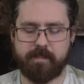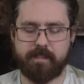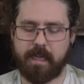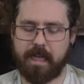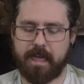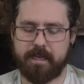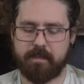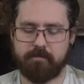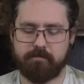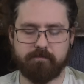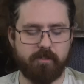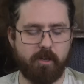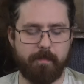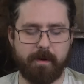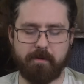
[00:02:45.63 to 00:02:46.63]
dead,
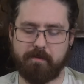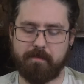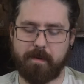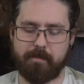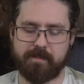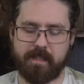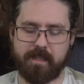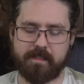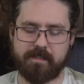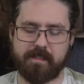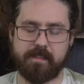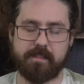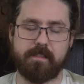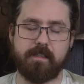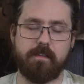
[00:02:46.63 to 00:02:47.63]
nobody remembers they
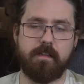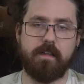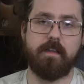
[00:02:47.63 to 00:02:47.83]
exist.